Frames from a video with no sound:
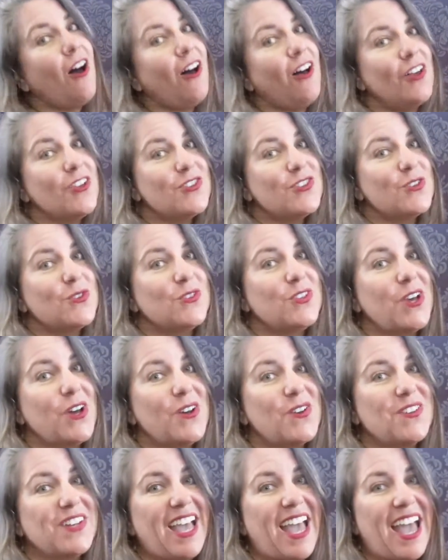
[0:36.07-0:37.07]
also
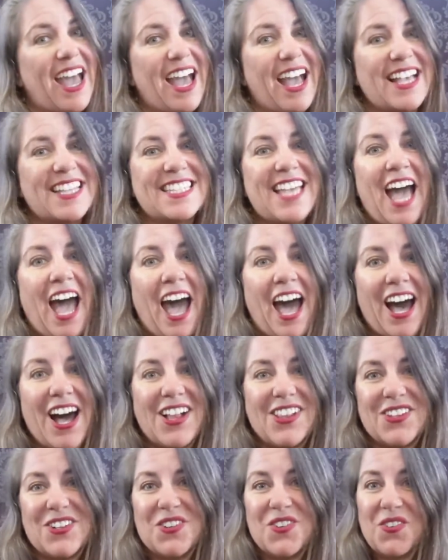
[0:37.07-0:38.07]
known as
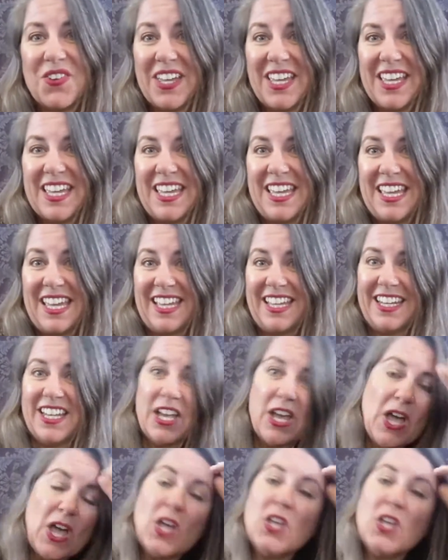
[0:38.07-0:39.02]
Halloween.